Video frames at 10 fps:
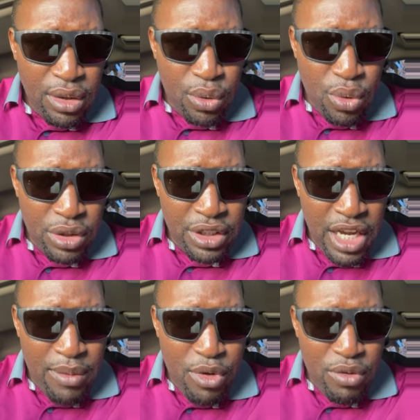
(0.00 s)
Coach,
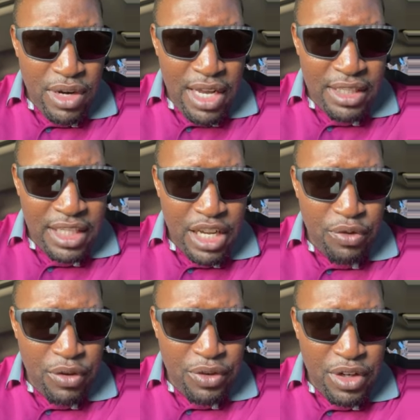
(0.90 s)
you move like
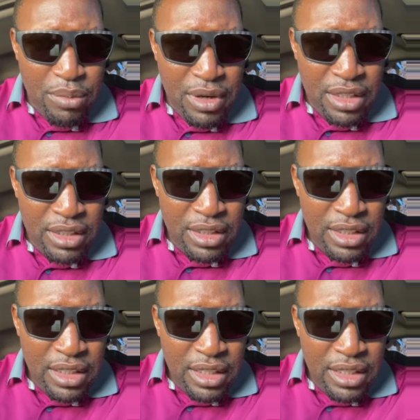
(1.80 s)
JFF, you know, man.
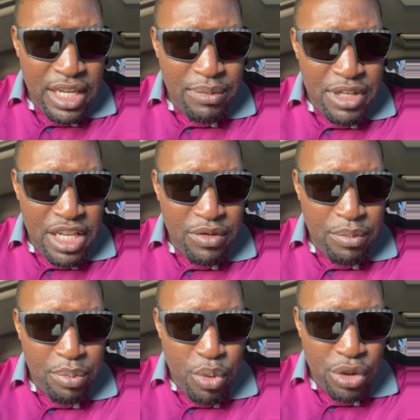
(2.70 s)
Them D
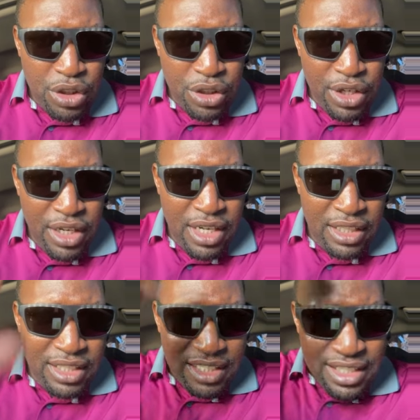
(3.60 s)
even post Turgot.